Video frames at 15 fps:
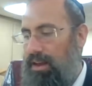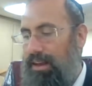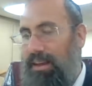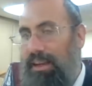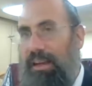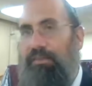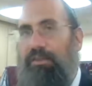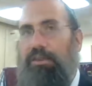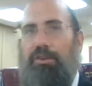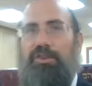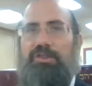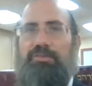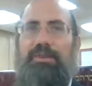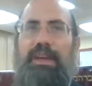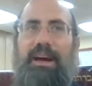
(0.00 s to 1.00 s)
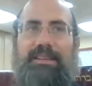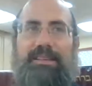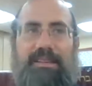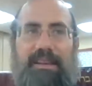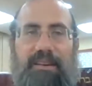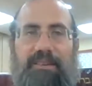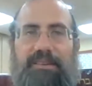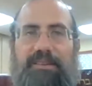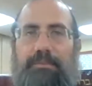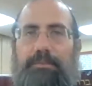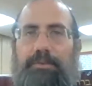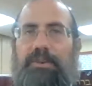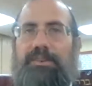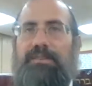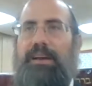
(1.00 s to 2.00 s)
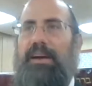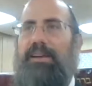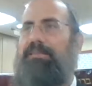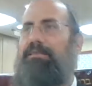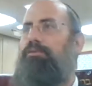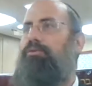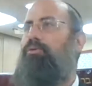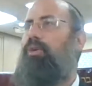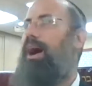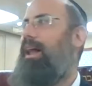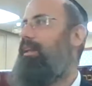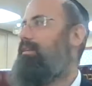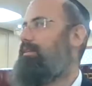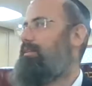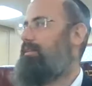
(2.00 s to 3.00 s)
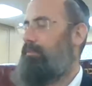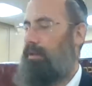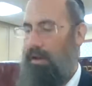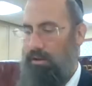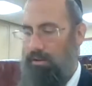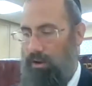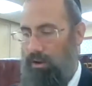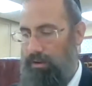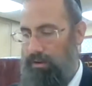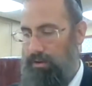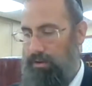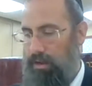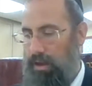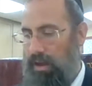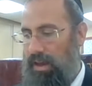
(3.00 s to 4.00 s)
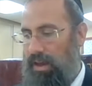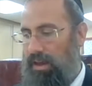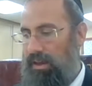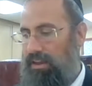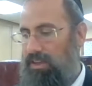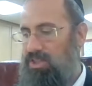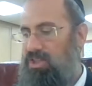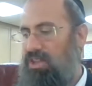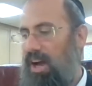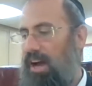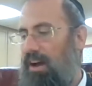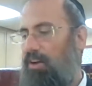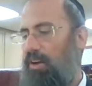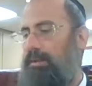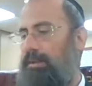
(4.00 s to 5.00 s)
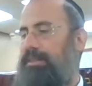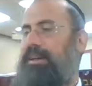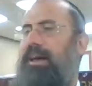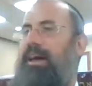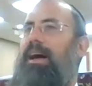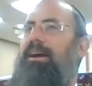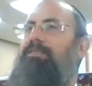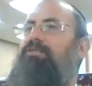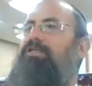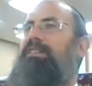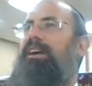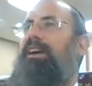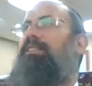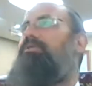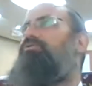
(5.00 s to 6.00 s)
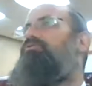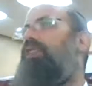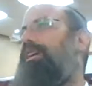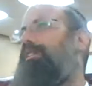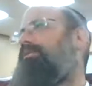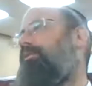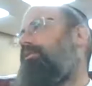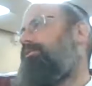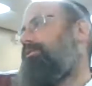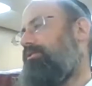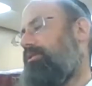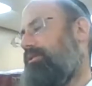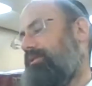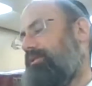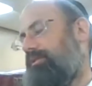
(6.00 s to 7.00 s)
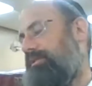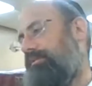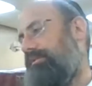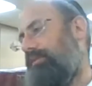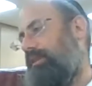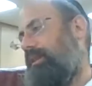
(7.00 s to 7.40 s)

Even on Shmini Atzeres, a person has to do Halal Simcha and Kavod. Keshar Kol Yemei Chag, just like the rest of Sukkot.